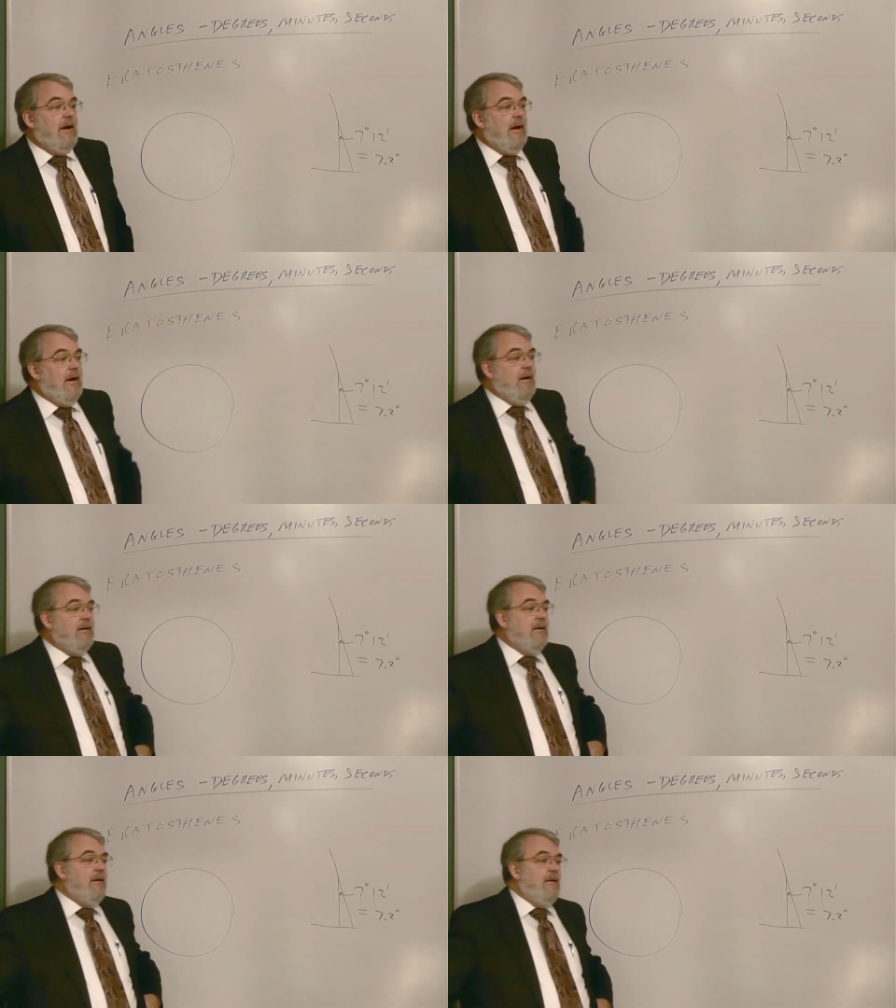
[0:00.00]

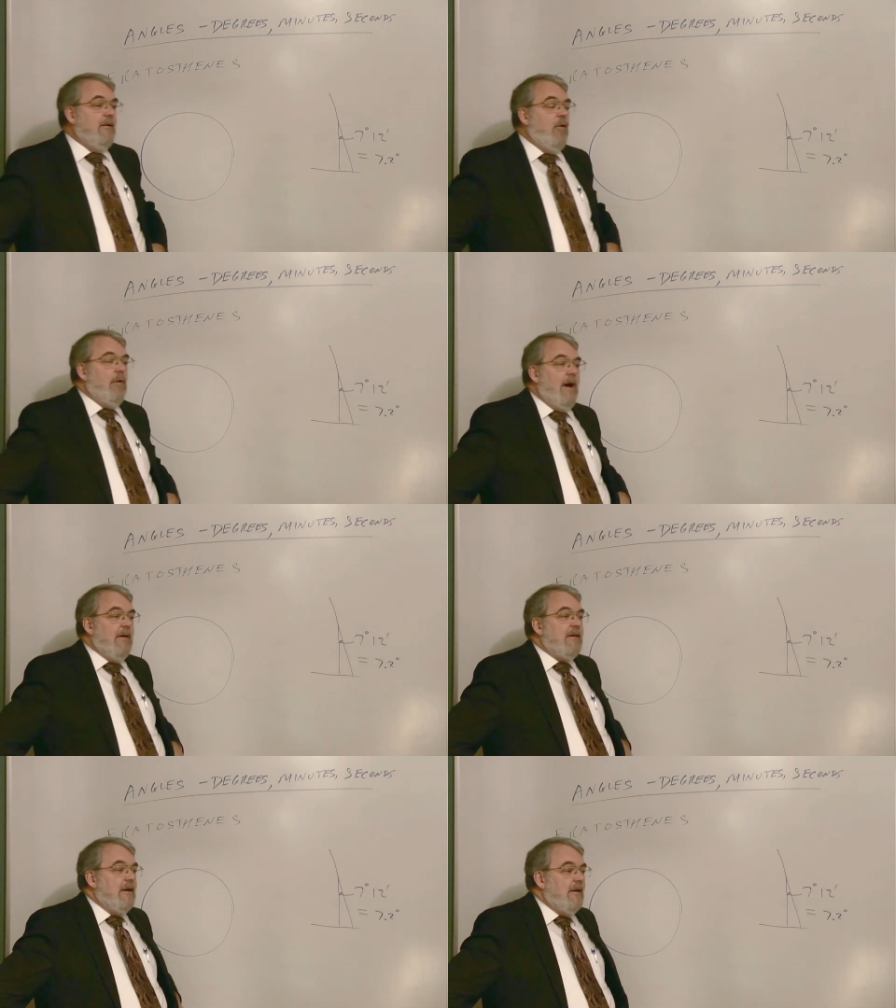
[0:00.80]
And the whole
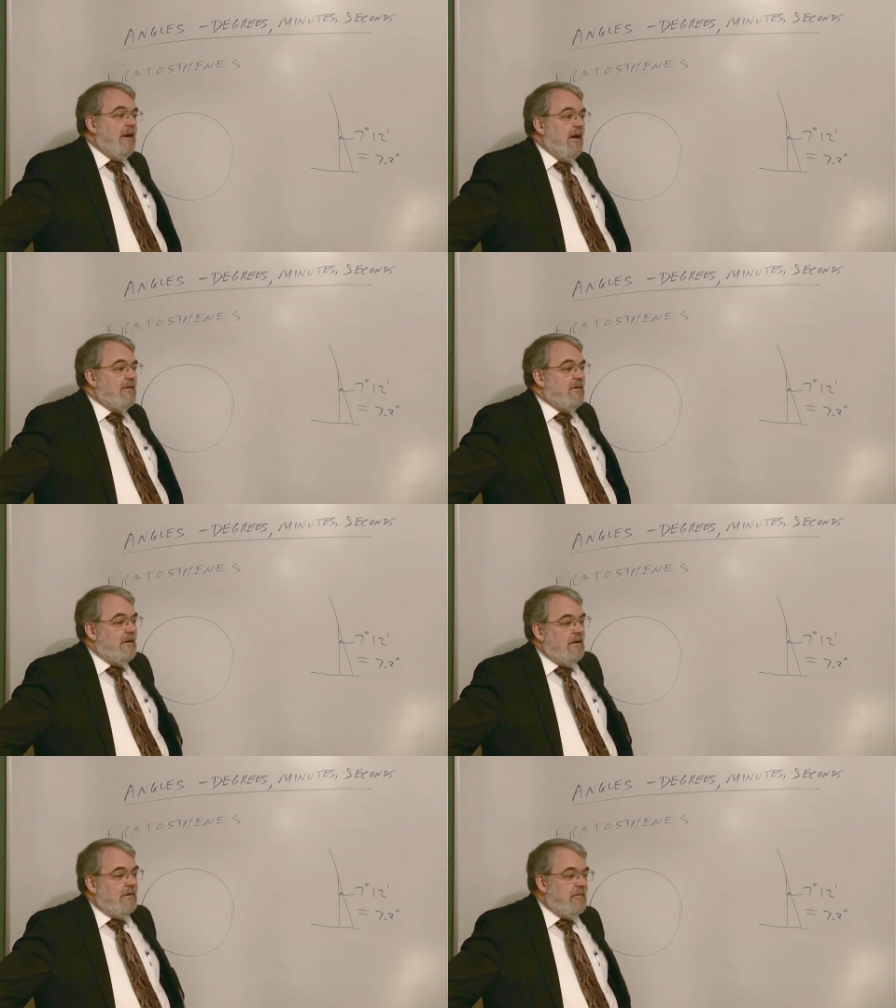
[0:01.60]
idea that
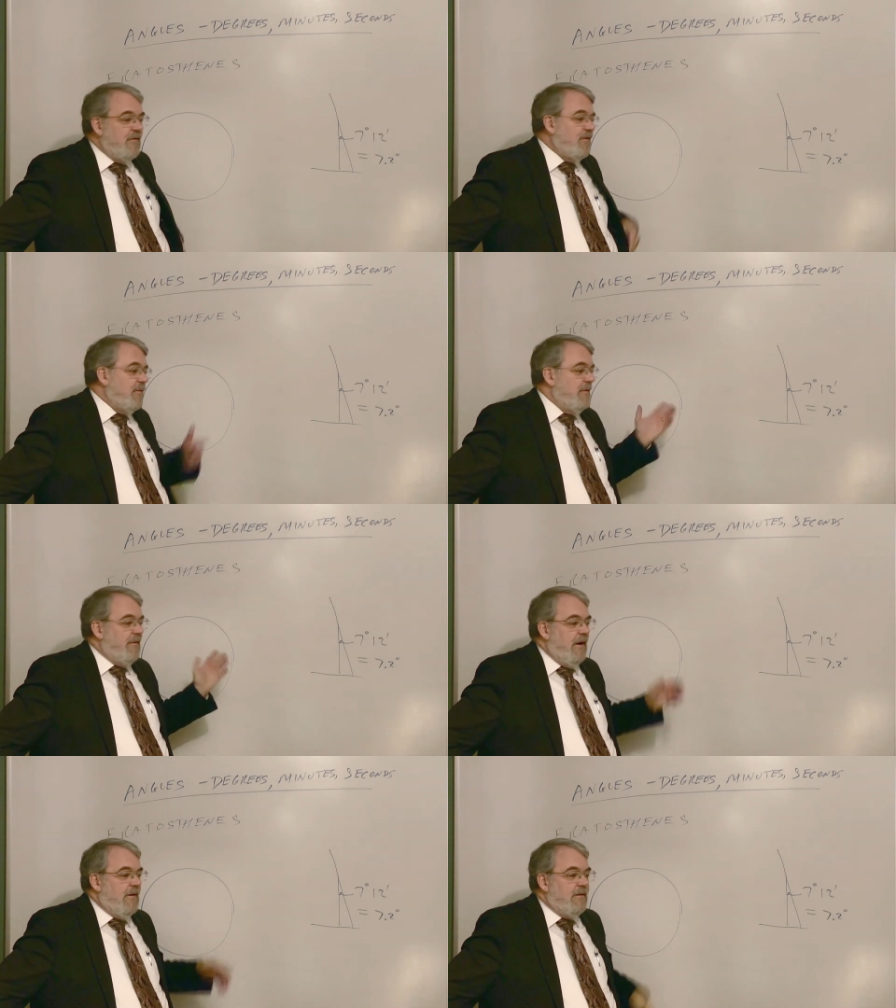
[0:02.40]
most of the
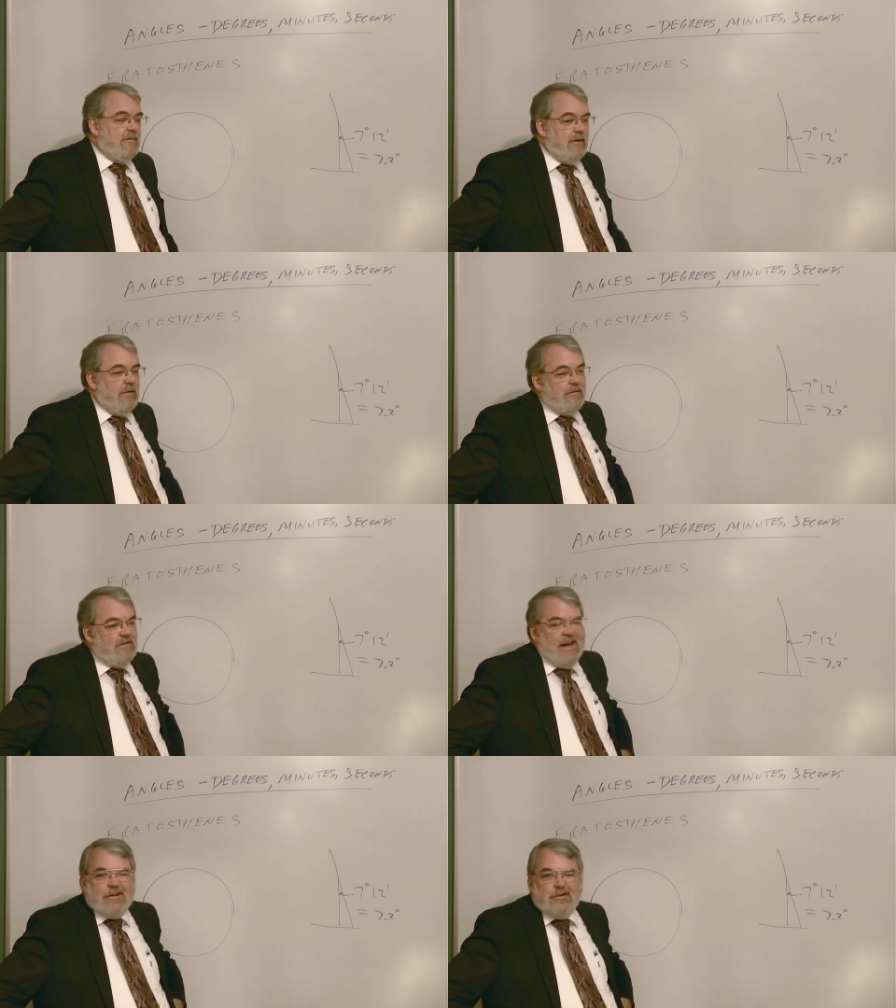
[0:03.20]
world thought we had a
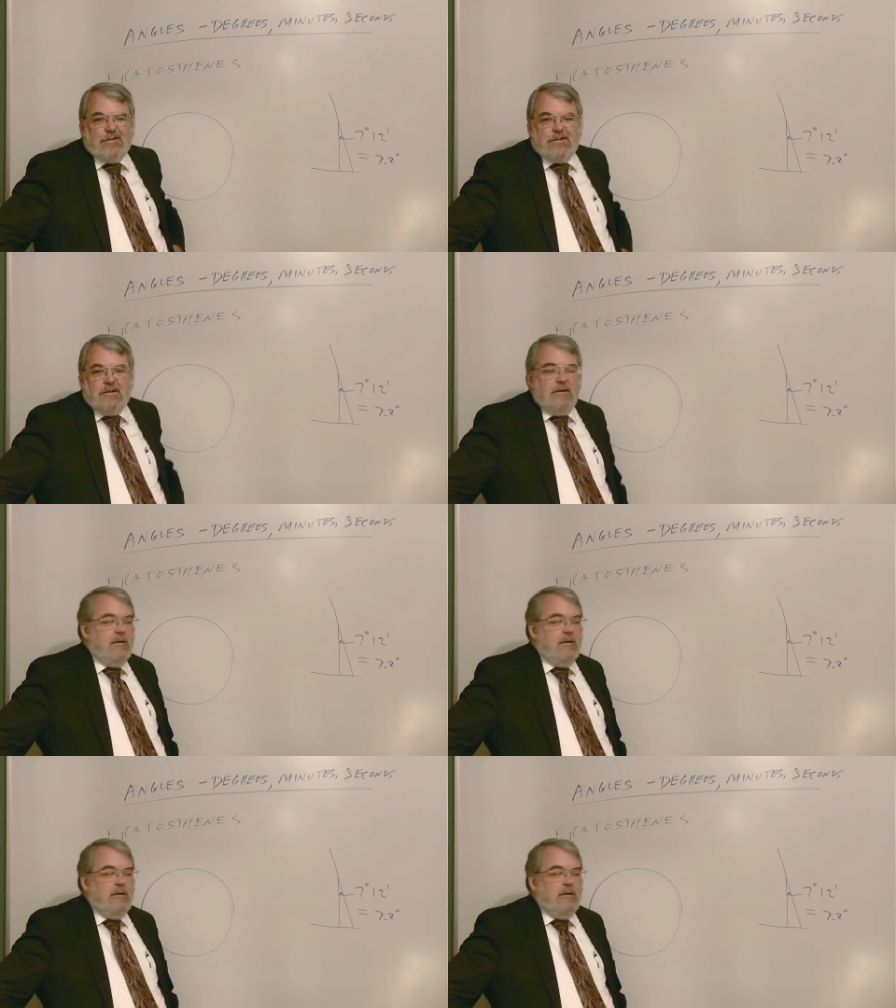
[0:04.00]
flat Earth,